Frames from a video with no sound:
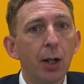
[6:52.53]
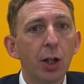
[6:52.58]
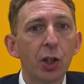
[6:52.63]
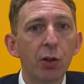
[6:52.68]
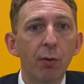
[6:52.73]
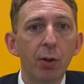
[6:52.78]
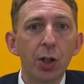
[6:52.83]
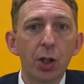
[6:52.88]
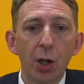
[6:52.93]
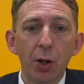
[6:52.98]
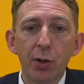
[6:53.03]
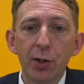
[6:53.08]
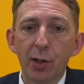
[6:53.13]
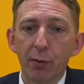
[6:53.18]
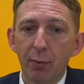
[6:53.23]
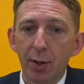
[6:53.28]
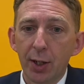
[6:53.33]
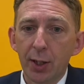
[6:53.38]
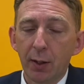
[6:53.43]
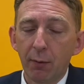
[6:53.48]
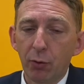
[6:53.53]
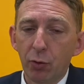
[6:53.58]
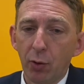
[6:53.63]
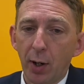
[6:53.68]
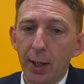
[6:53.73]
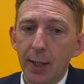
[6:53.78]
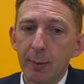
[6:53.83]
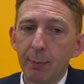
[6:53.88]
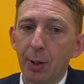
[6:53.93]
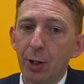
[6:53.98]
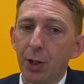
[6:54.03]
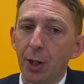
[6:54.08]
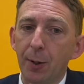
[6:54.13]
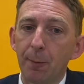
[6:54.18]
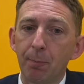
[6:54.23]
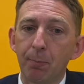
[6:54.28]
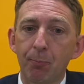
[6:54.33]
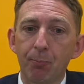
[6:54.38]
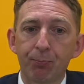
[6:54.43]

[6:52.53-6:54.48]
to reduce the risk of transmission.